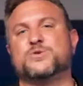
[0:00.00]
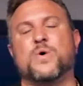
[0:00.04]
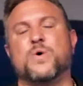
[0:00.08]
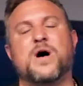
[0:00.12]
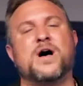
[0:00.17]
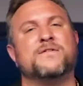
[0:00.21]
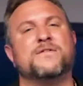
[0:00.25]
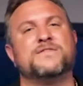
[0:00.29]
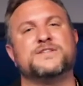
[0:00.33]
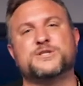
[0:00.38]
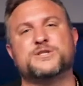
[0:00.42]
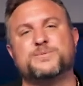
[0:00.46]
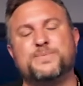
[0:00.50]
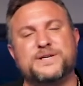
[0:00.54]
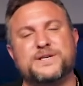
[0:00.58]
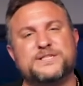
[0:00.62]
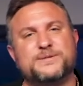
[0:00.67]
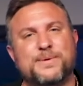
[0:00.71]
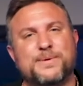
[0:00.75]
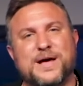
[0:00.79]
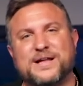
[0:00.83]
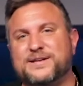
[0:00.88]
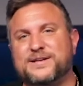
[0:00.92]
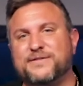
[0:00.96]
12, it speaks
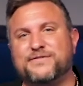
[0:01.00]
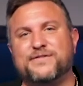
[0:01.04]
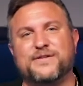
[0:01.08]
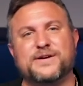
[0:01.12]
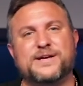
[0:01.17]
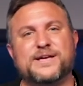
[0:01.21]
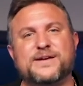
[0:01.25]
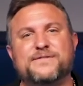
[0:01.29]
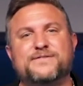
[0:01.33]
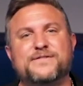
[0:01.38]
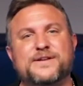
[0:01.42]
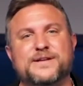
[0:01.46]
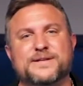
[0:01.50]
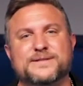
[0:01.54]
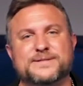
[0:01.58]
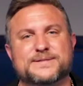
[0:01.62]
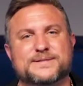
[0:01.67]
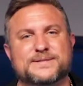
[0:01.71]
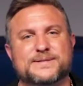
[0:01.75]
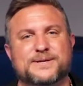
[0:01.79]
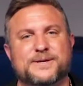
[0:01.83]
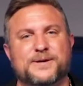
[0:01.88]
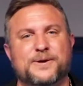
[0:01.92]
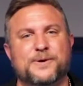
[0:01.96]
about different
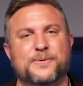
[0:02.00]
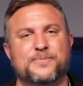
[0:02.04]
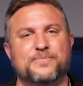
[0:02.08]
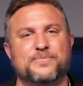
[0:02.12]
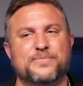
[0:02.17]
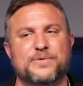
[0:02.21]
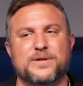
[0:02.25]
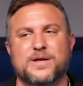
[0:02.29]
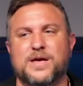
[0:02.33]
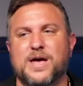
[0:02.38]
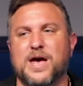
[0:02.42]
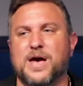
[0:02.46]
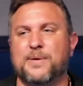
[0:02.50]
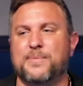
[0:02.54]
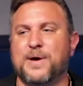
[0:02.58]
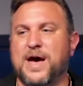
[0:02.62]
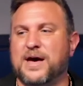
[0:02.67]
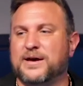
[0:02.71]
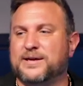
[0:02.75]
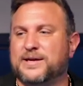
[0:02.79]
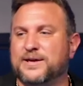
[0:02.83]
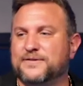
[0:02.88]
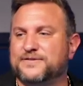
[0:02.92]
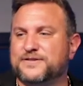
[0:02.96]
giftings,
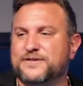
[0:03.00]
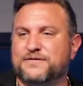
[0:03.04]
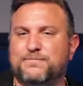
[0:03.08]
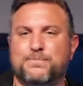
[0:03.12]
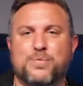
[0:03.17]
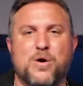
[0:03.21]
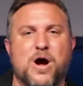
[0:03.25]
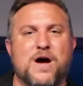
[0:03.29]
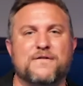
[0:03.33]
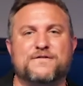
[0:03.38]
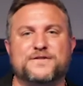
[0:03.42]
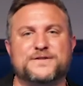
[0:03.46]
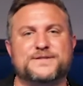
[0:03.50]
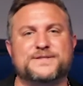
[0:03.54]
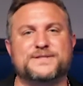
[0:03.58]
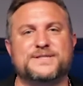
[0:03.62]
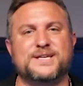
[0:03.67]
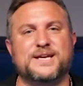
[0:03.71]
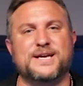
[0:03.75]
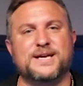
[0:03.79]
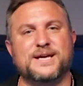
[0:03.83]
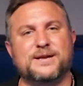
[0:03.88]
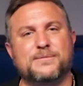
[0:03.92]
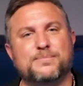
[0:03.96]
about gifts of
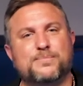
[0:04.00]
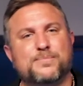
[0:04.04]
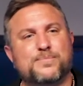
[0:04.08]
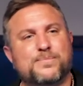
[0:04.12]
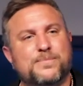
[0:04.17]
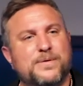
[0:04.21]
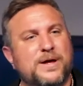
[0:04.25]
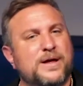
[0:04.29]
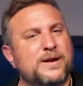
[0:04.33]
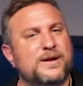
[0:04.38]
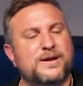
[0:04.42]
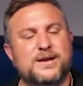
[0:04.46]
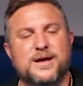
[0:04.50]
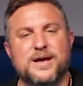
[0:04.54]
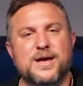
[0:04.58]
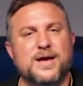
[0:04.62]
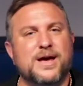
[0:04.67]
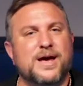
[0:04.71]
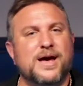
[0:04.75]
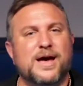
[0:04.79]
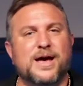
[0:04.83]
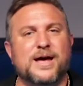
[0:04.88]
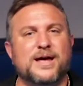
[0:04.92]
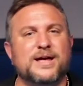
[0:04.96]
prophecy and
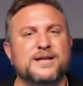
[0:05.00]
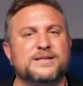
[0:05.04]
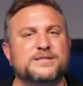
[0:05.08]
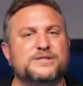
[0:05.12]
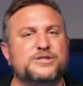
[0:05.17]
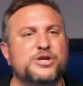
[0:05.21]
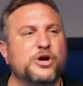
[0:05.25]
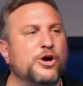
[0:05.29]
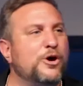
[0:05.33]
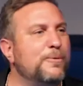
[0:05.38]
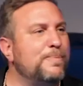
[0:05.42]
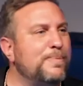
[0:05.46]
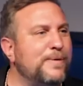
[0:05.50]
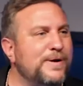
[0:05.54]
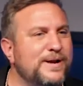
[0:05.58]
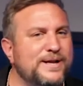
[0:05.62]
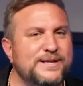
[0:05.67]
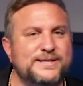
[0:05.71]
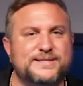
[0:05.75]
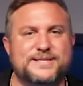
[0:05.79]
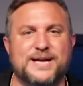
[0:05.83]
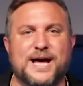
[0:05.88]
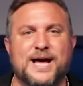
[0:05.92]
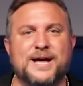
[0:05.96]

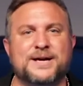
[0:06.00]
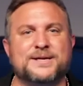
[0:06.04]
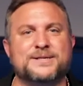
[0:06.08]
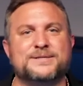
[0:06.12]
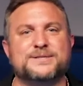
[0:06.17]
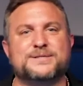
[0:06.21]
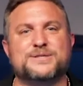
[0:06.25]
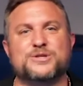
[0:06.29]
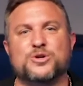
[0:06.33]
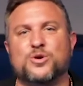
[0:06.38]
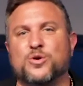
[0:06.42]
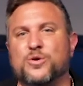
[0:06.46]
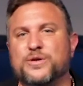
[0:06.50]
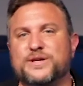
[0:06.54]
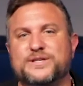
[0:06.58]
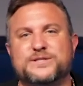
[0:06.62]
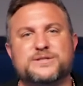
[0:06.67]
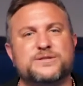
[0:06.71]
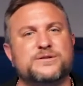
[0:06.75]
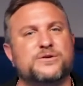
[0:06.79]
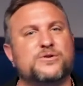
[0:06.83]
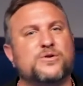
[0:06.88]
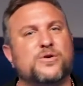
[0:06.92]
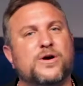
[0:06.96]
interpreting tongues and all
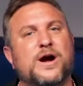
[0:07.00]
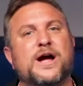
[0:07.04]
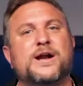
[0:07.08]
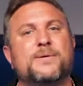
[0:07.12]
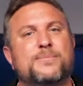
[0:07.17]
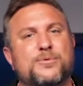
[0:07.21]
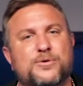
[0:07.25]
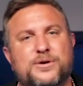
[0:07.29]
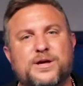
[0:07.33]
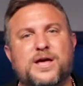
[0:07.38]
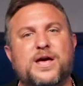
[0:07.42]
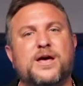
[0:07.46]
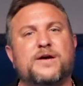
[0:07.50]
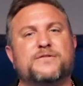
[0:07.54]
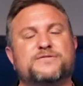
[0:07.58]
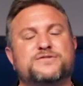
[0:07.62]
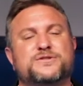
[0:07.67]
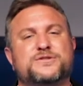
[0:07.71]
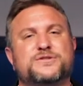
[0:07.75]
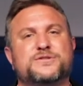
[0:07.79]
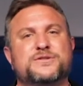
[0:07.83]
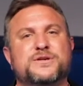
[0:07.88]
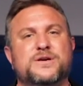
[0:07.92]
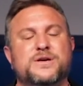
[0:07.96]
these incredible
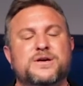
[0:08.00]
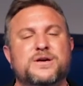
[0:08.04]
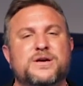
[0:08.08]
gifts.